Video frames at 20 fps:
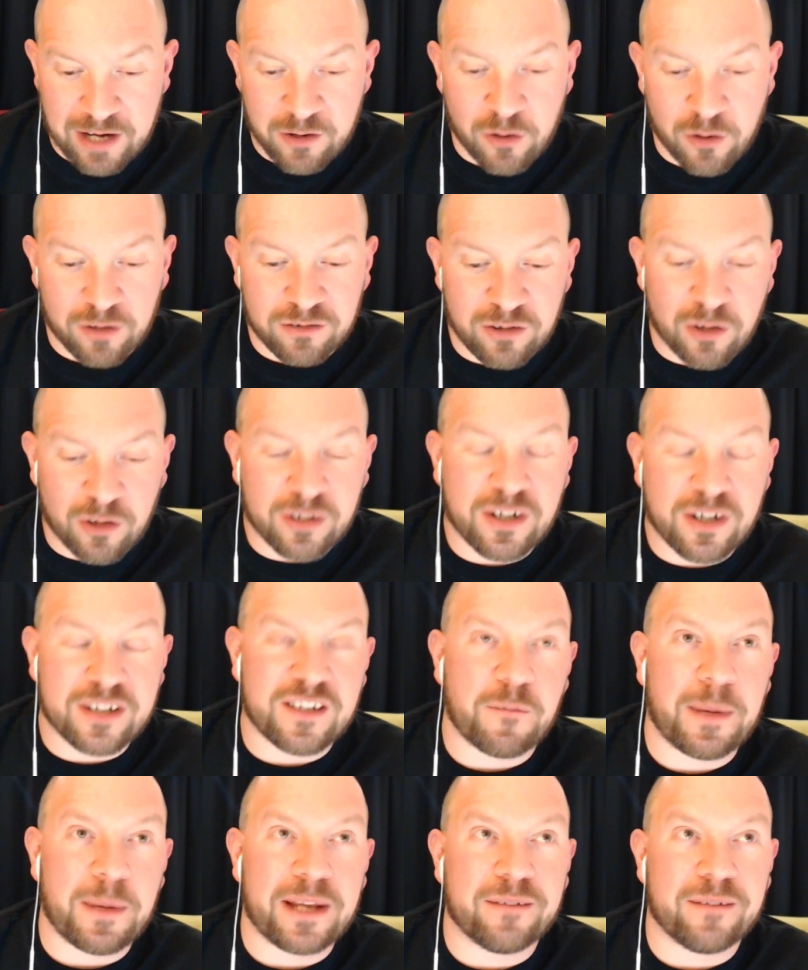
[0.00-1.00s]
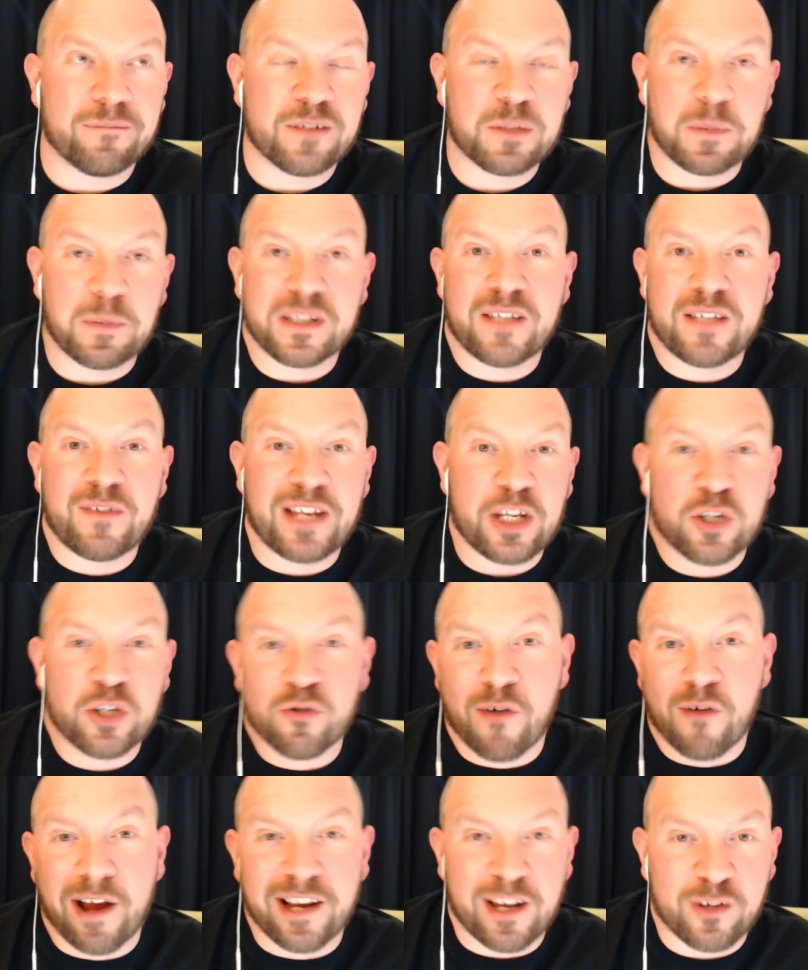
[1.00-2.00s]
Not because I've been specifically
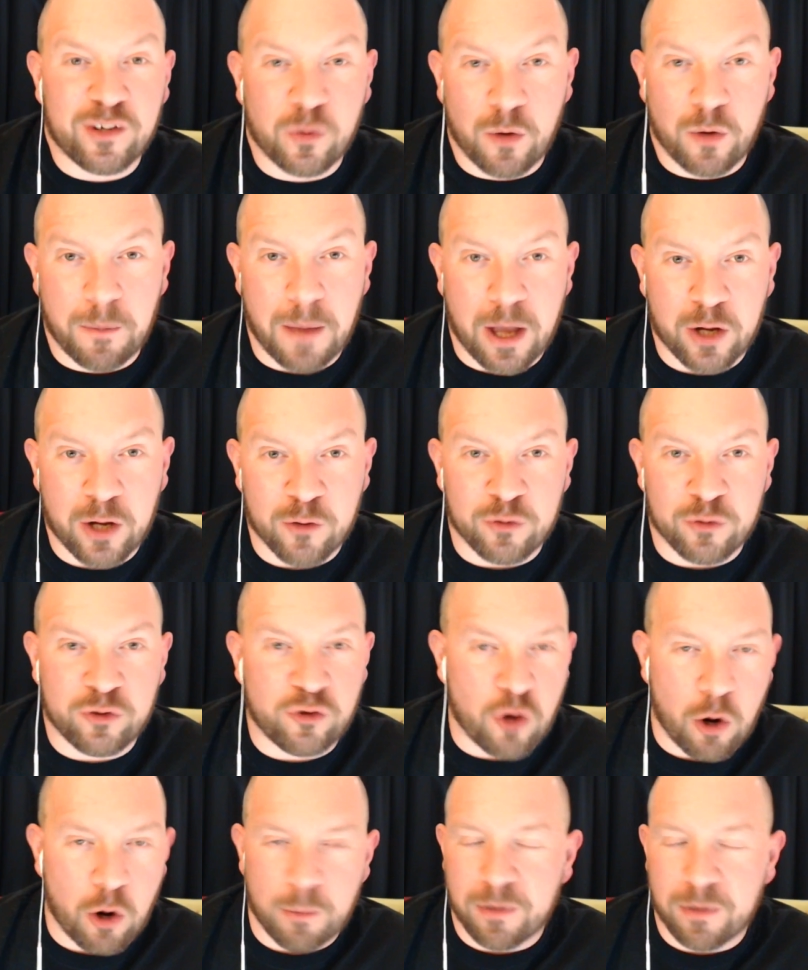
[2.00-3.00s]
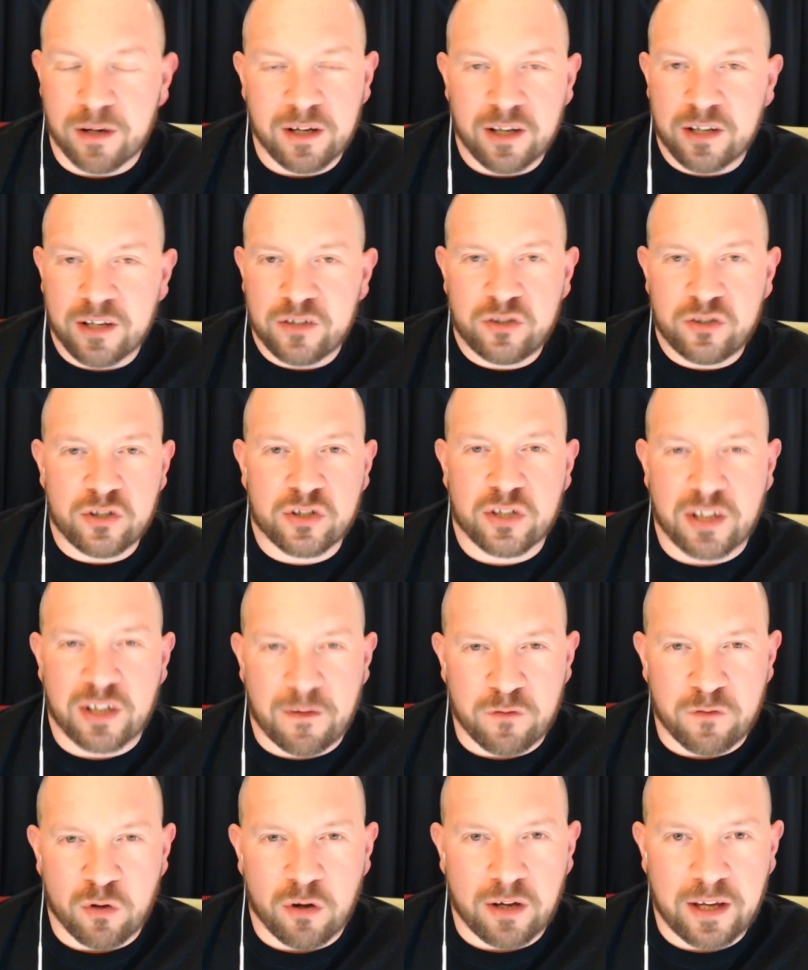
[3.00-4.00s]
trying to do a good job, just because
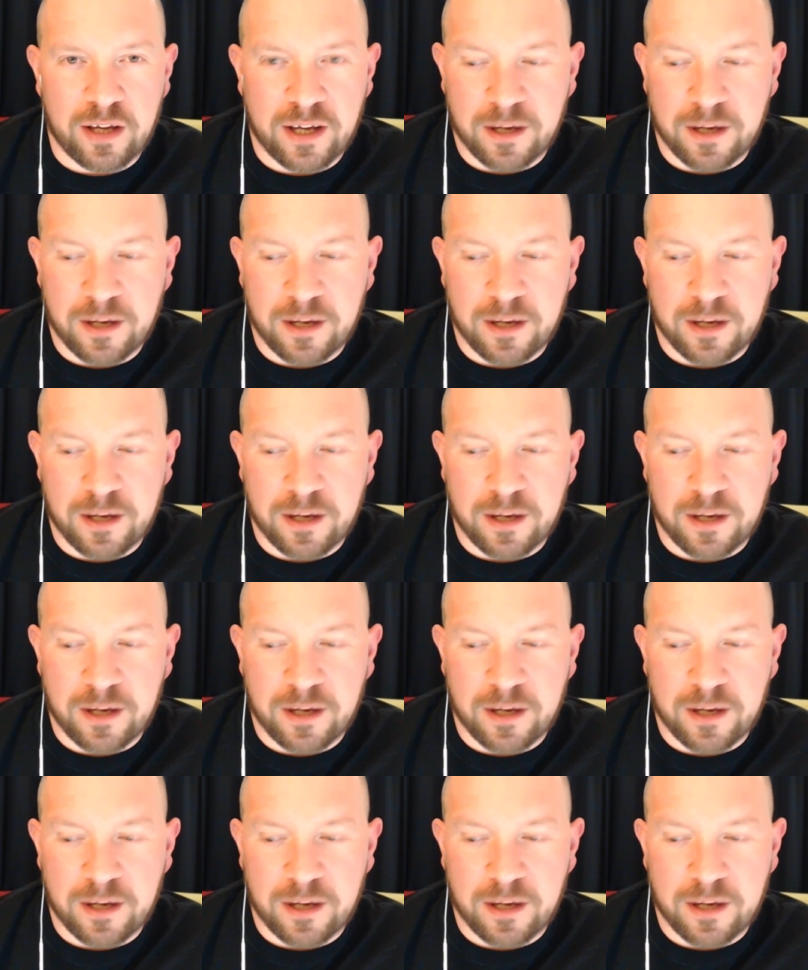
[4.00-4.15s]
I've not.